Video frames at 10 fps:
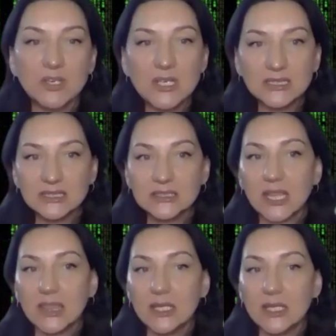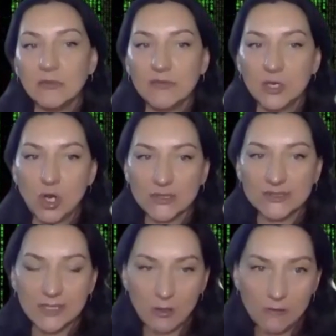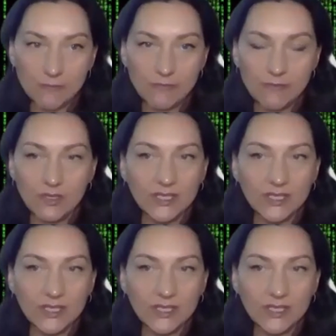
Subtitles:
Bitterness is the theme of the not self.